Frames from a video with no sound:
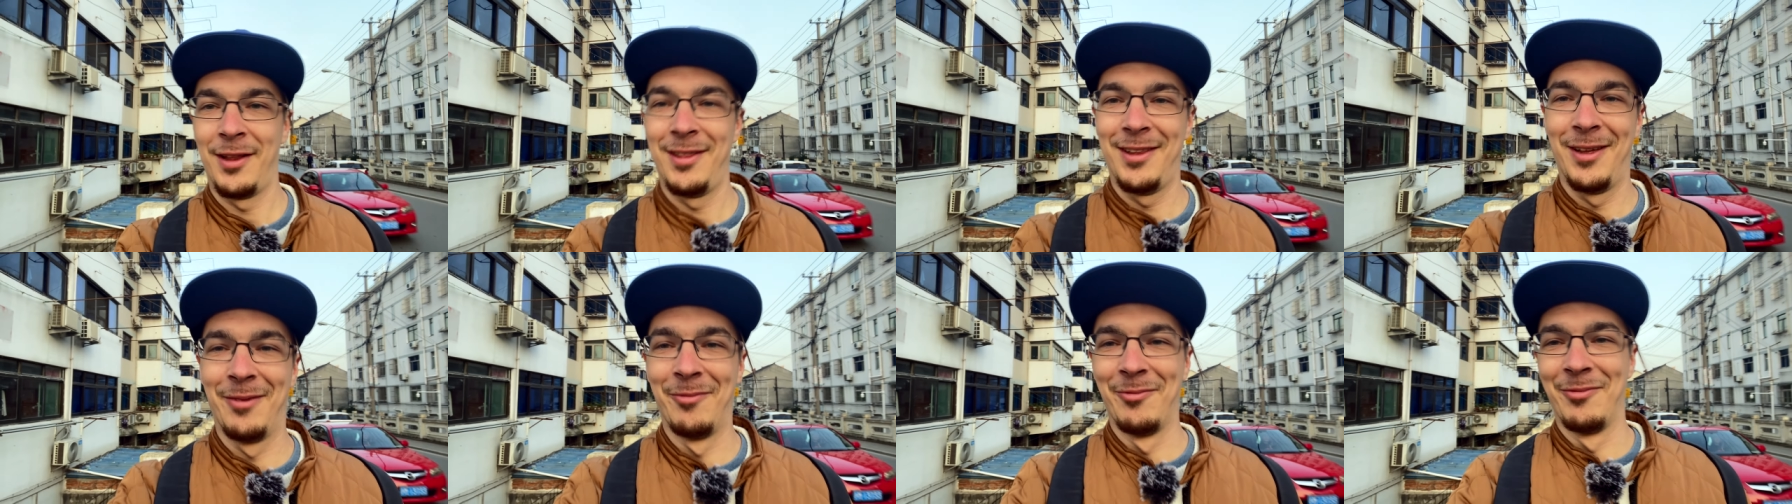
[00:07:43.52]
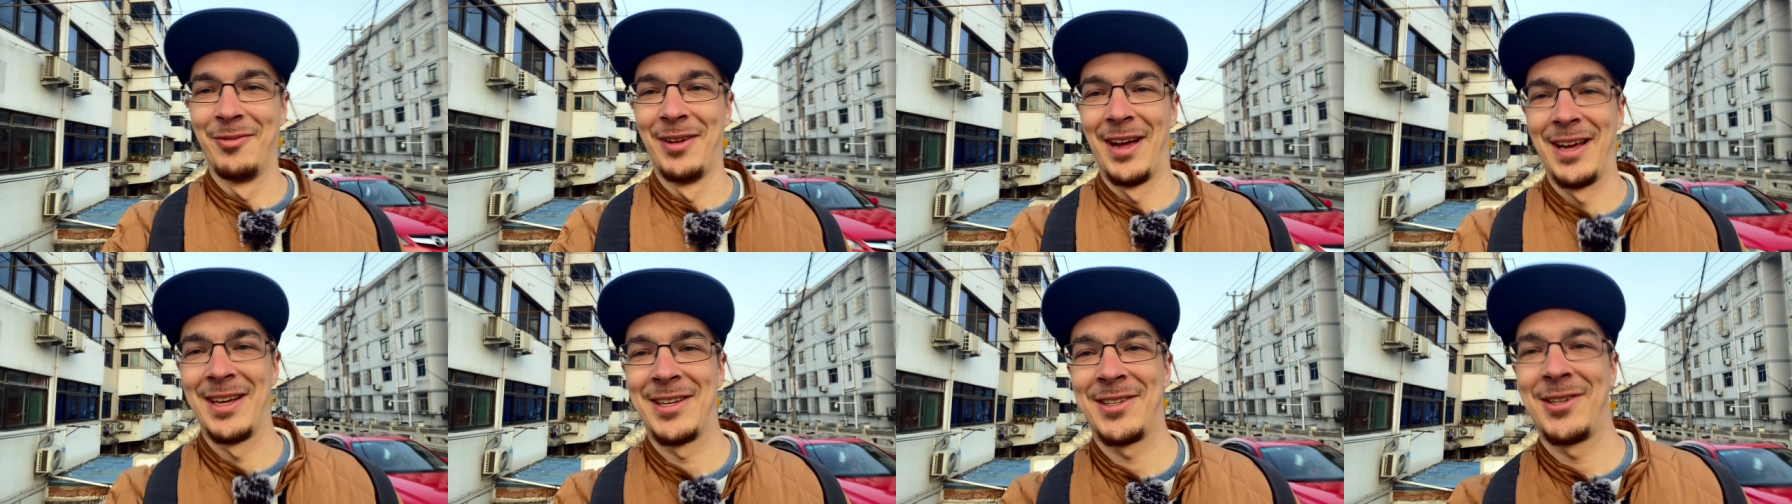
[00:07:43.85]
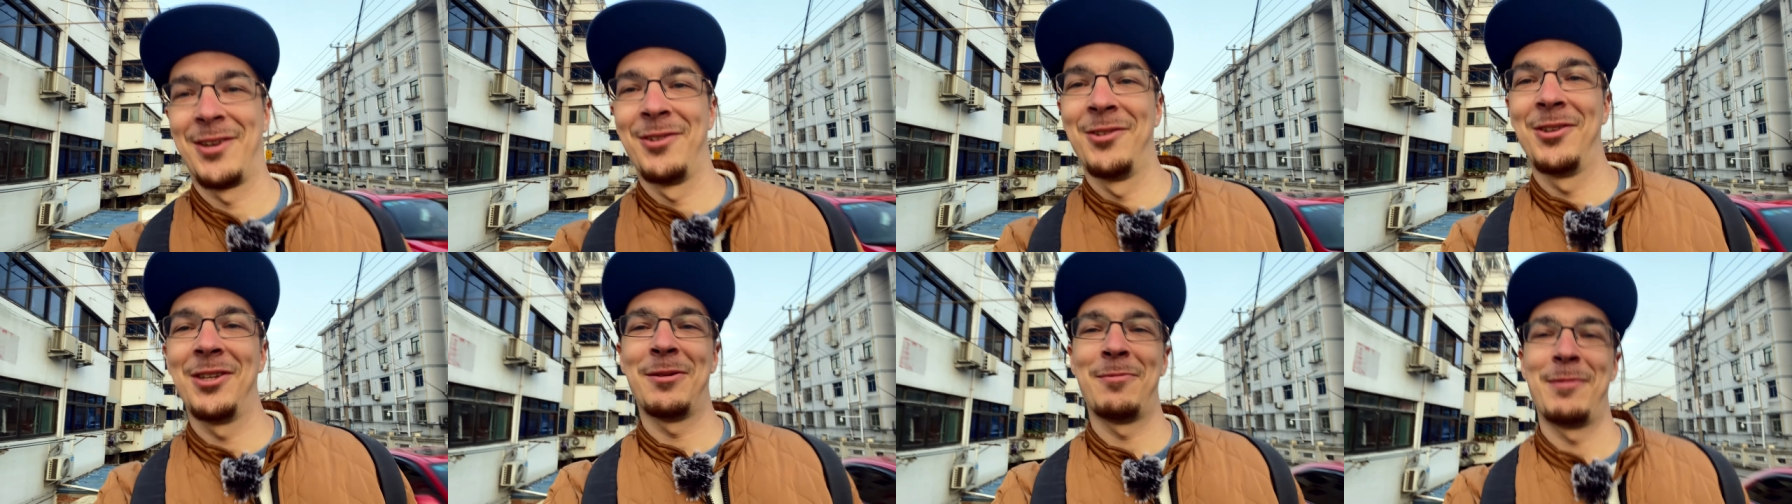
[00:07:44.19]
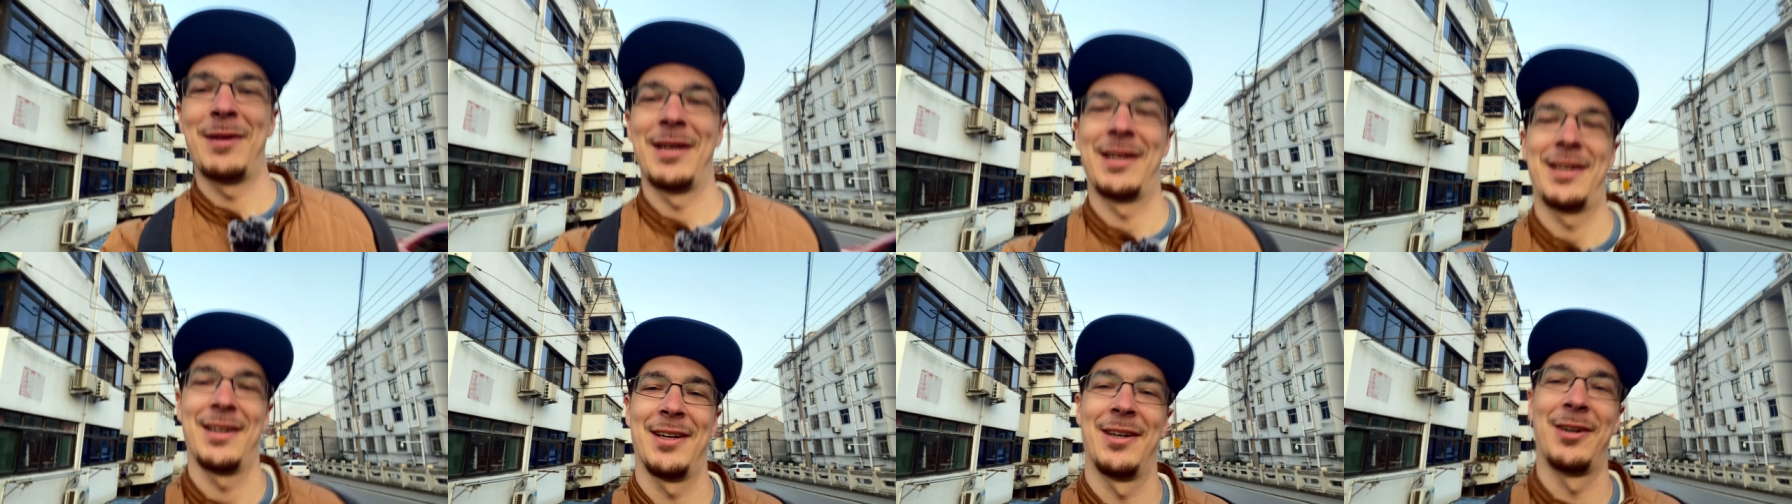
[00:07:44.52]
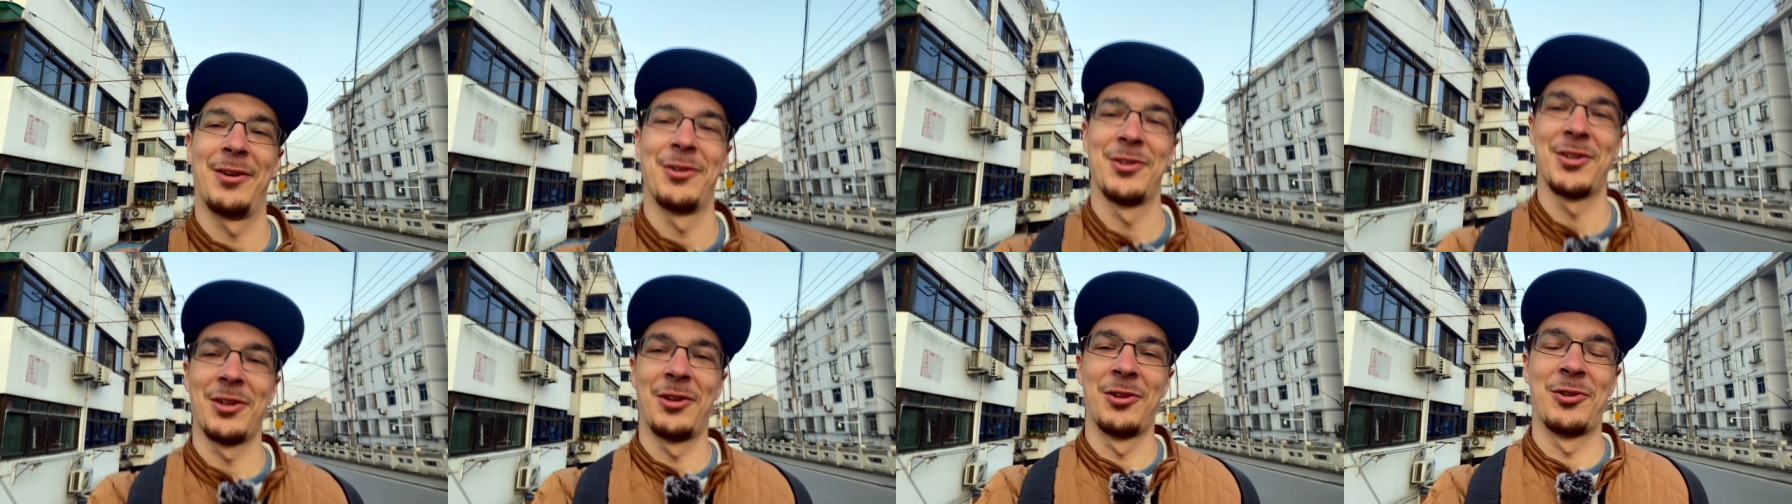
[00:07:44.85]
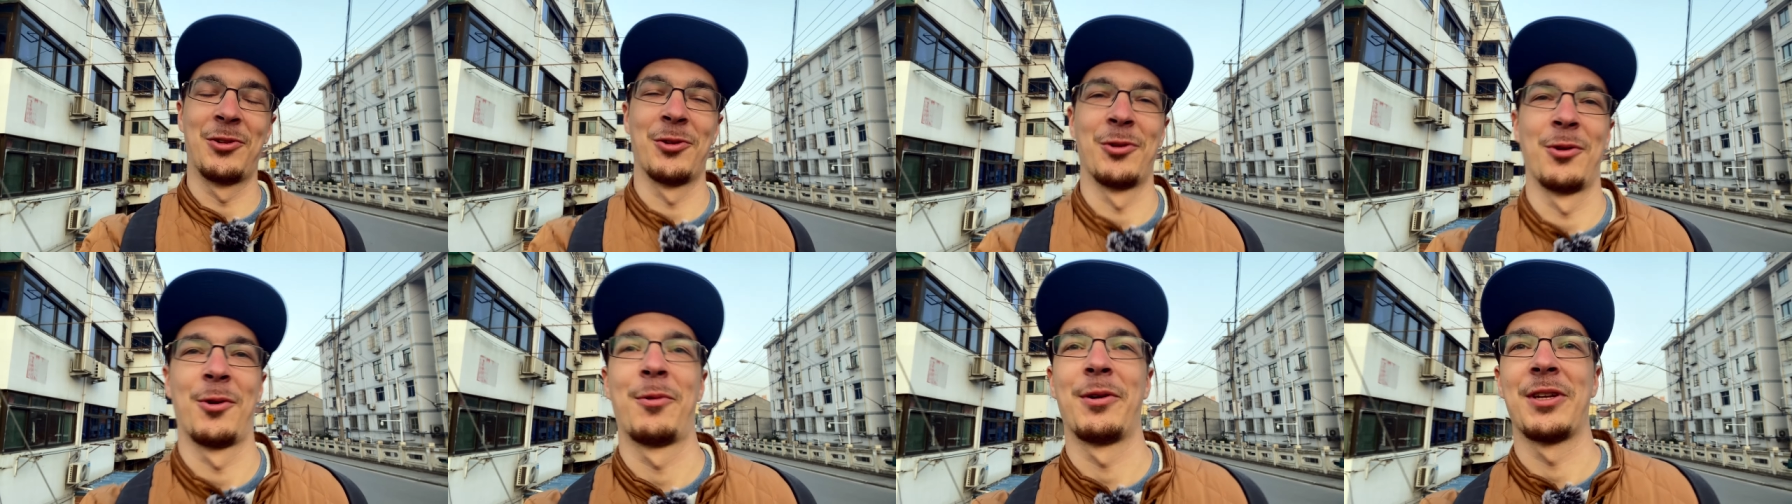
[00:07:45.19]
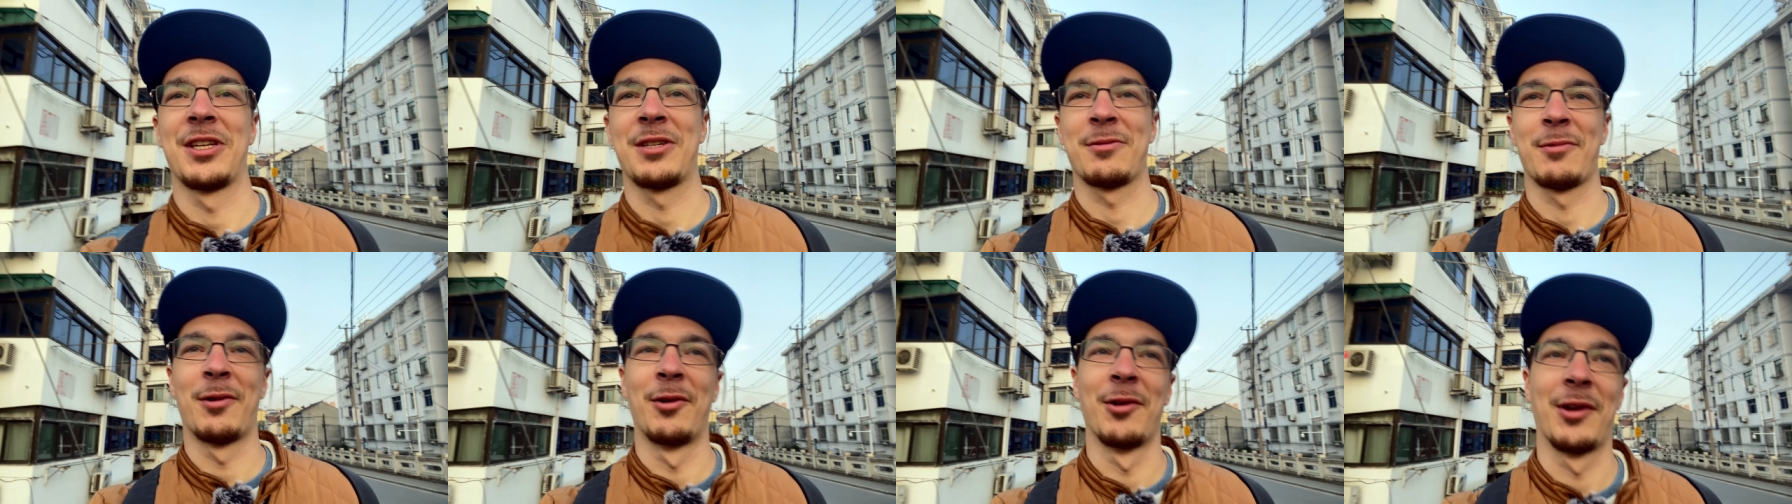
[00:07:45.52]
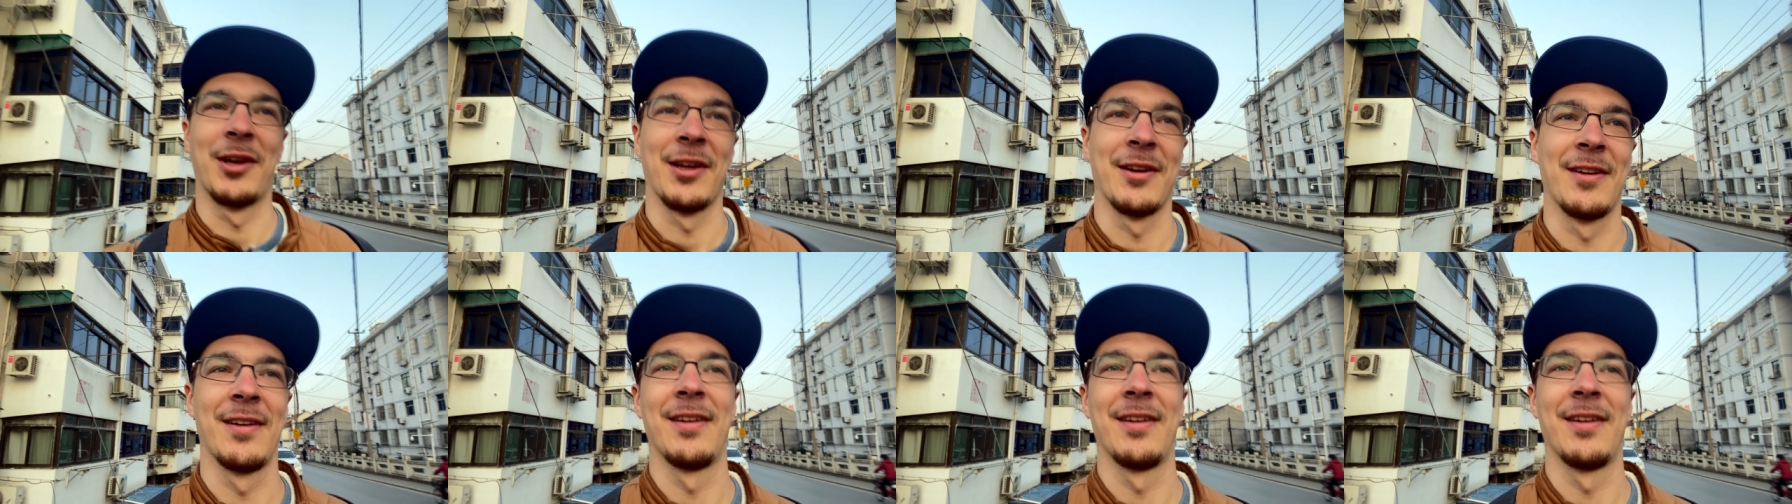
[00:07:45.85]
them, so to speak, also to quit smoking.